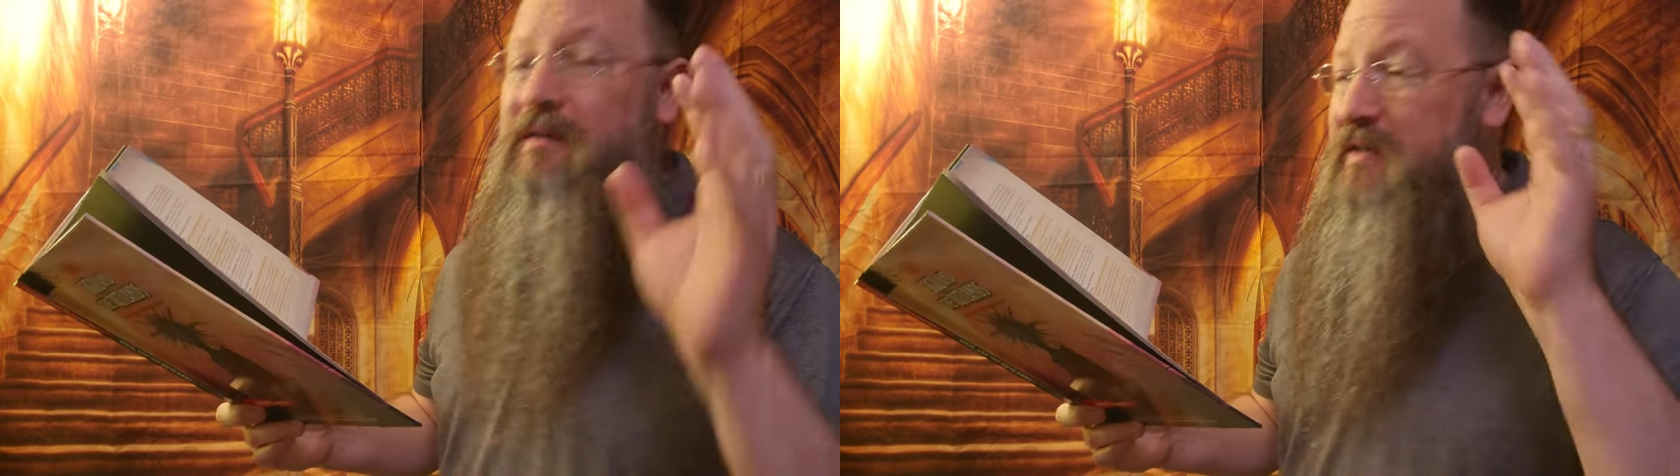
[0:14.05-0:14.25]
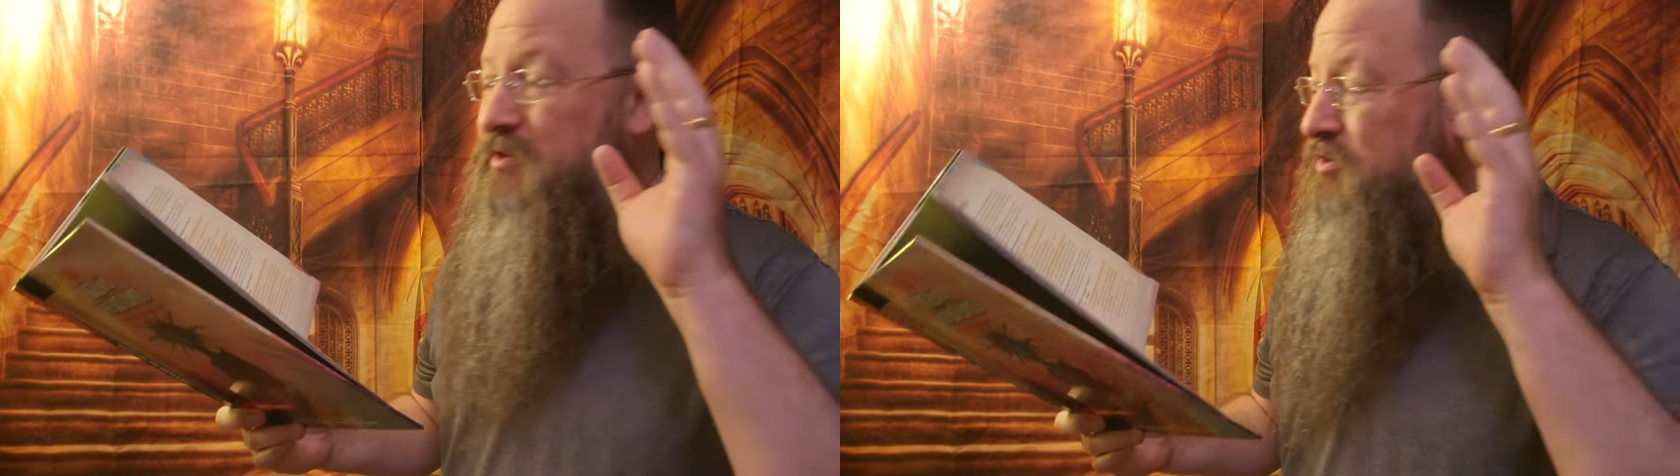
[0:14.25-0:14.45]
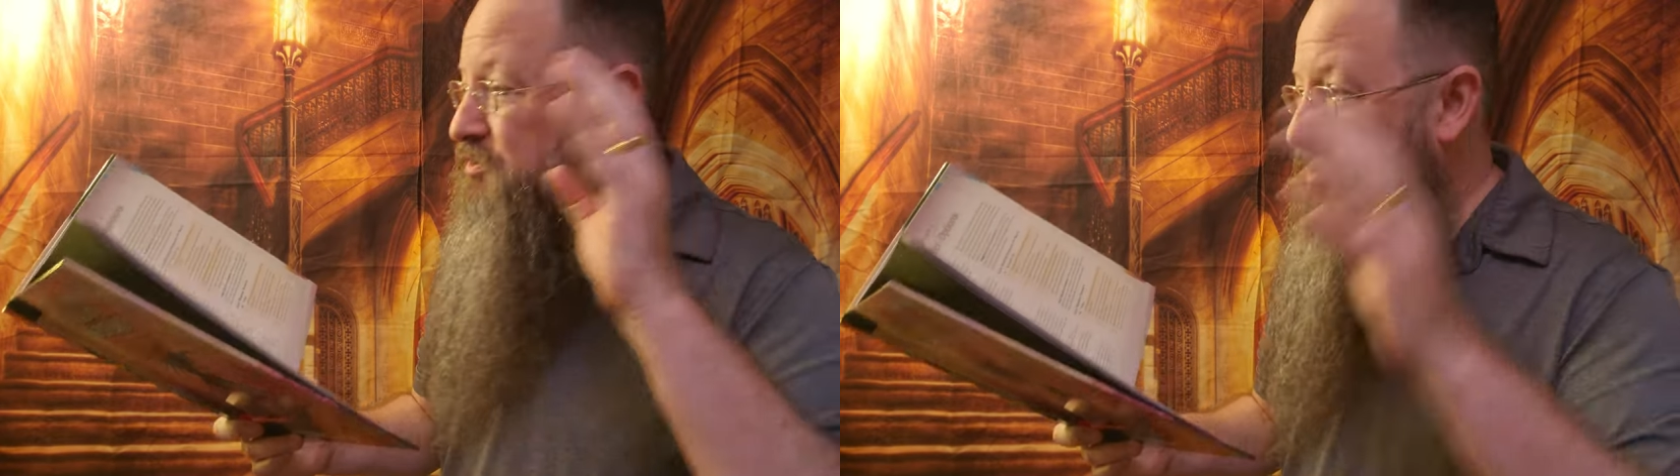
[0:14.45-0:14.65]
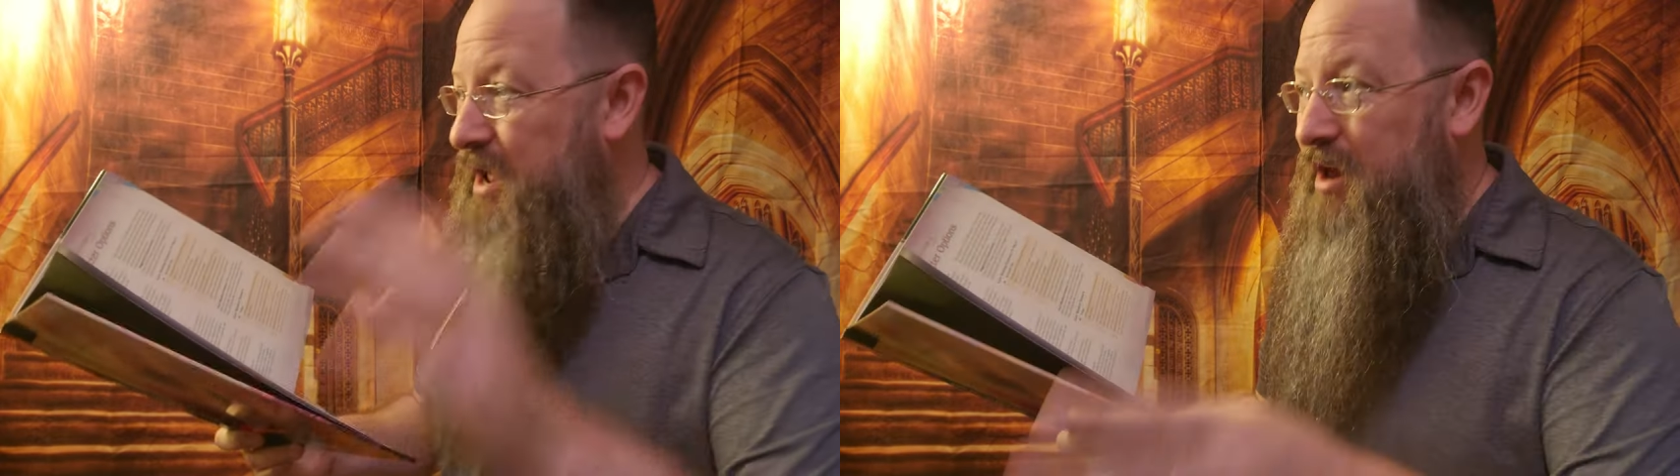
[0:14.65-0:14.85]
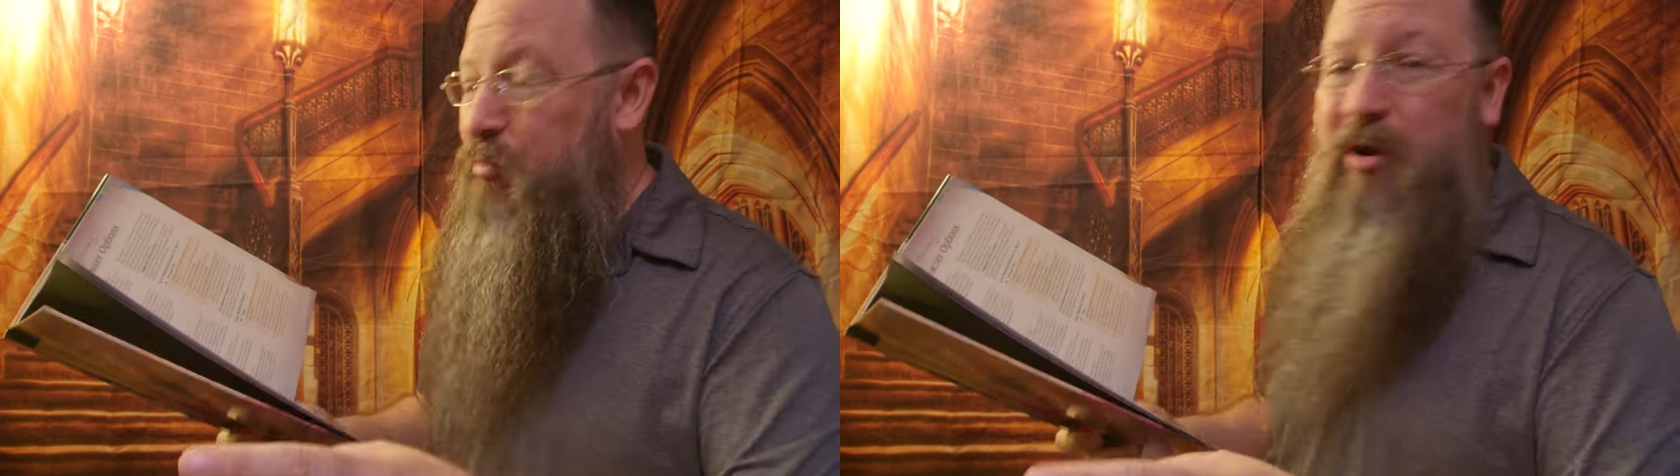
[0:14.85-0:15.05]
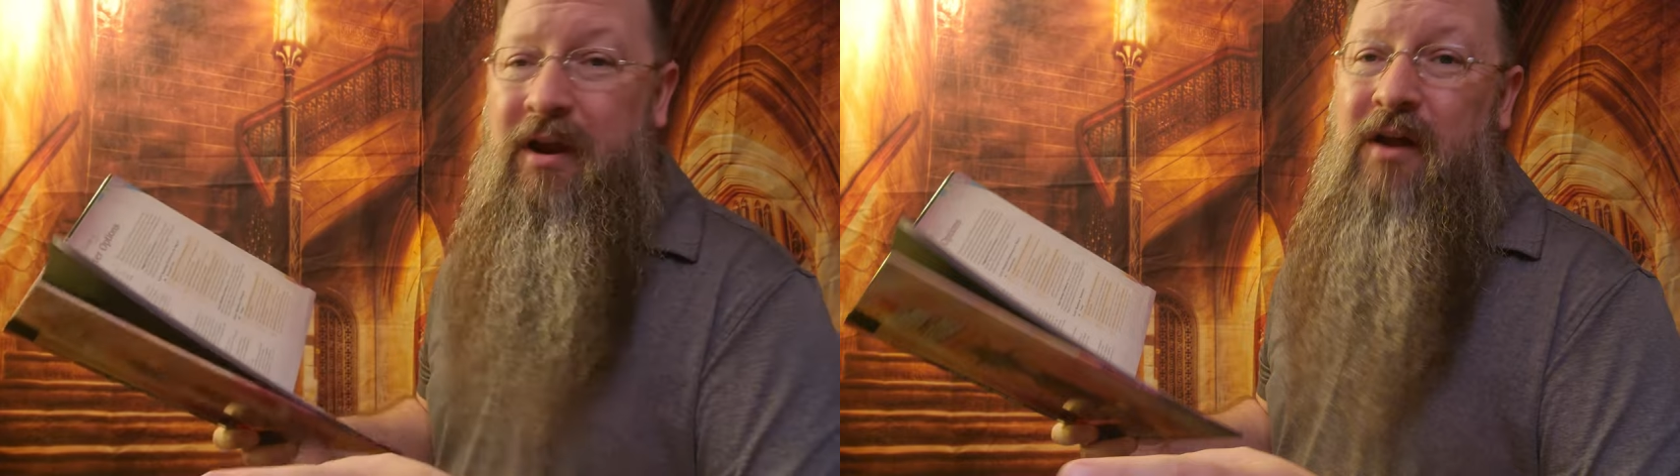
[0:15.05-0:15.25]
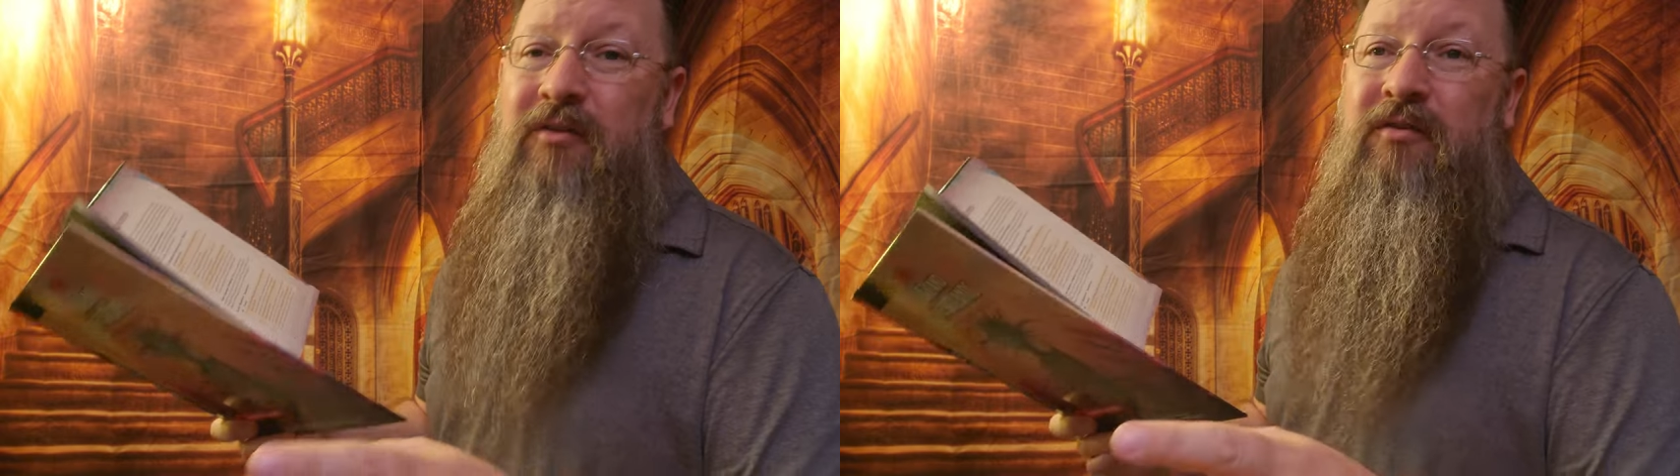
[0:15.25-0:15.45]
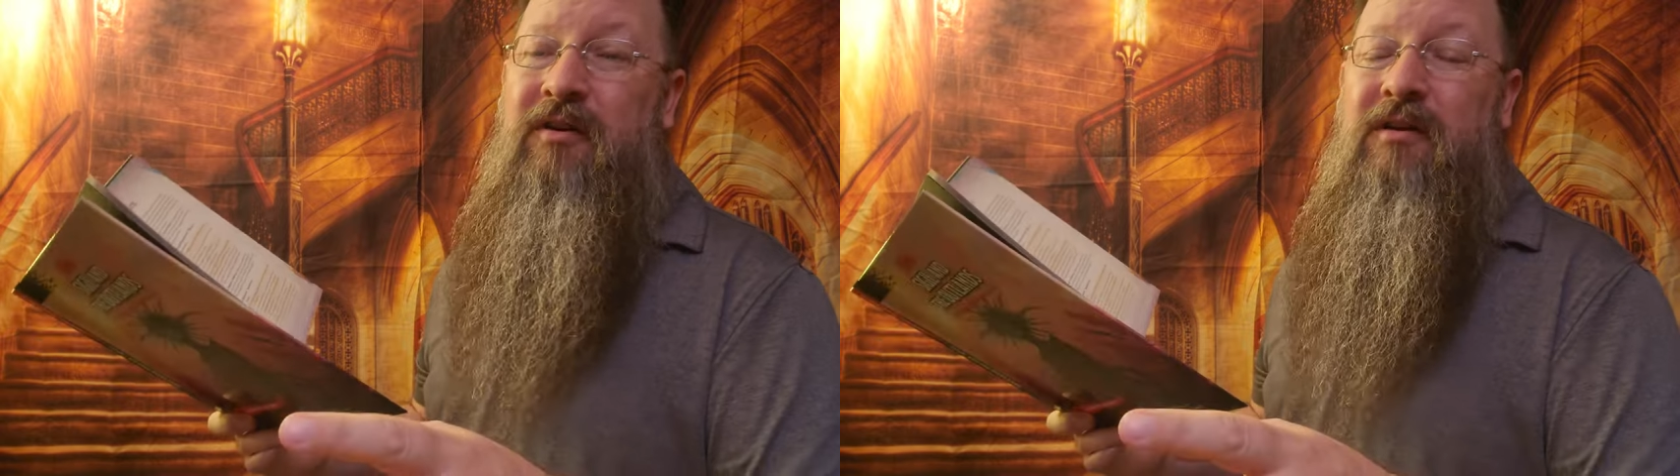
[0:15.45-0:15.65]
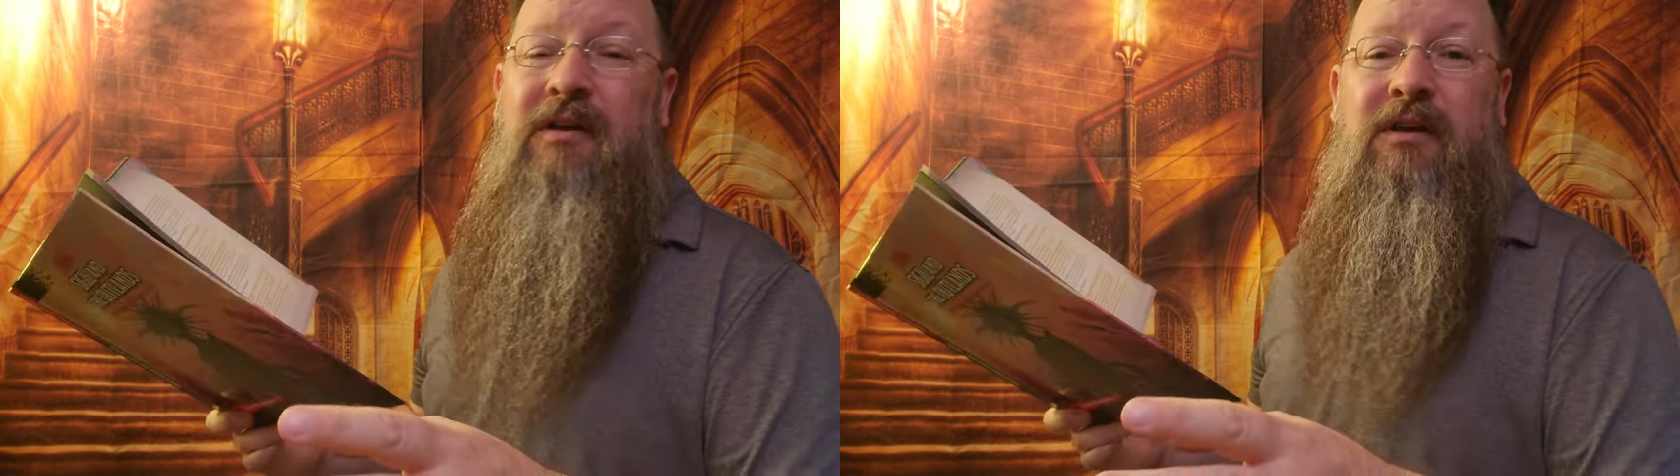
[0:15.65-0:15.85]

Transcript: teases on how to pronounce it.